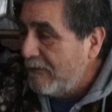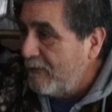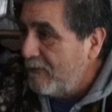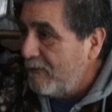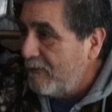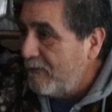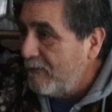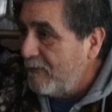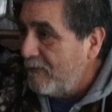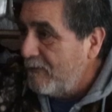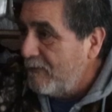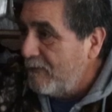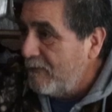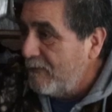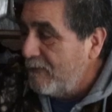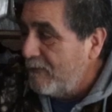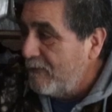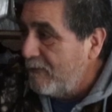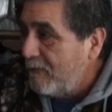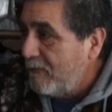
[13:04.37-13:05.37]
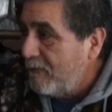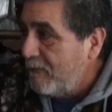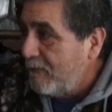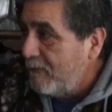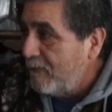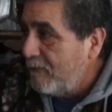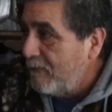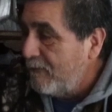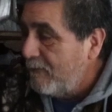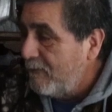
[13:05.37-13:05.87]

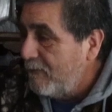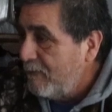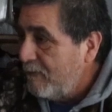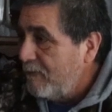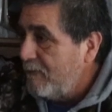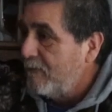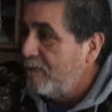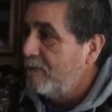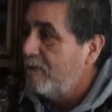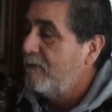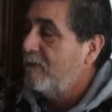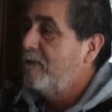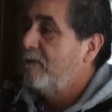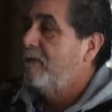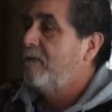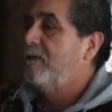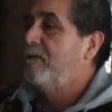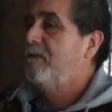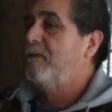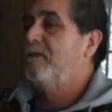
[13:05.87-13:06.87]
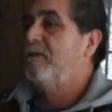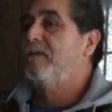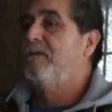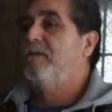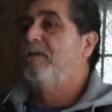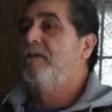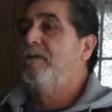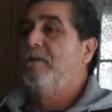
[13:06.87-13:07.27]
The person shown says nothing.